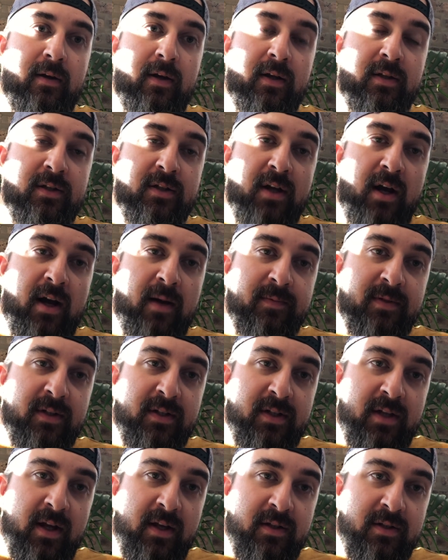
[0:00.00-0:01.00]
In Psalms it
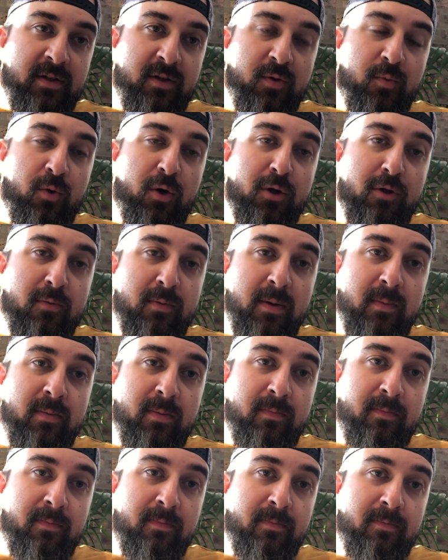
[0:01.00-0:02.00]
says that the world
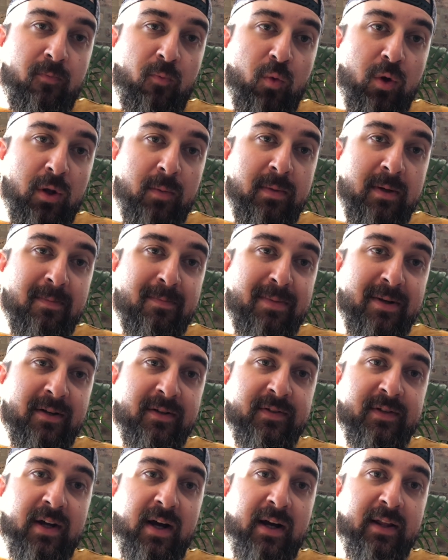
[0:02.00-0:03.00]
will be
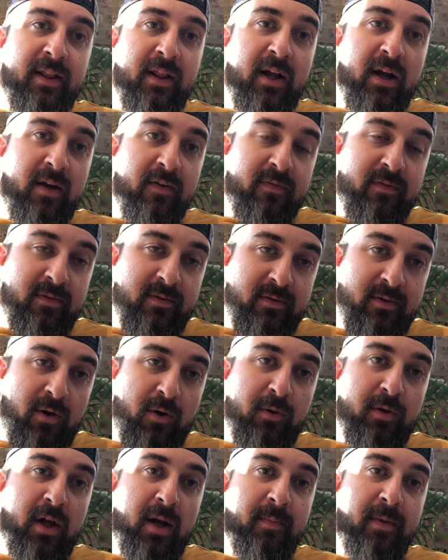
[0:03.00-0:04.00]
built on love.
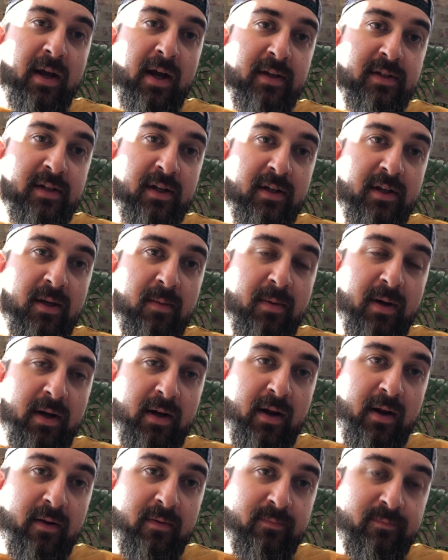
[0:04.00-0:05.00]
Olam Chesed
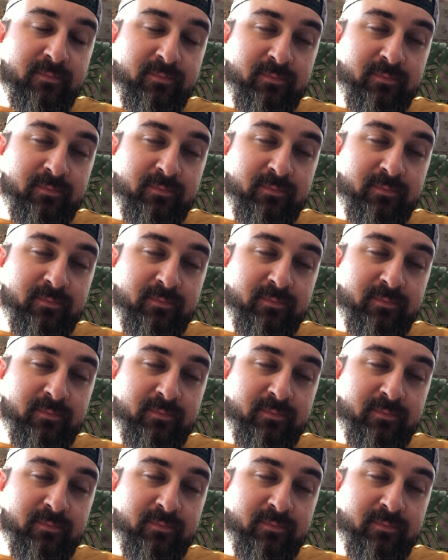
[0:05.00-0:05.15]
Yibaneh.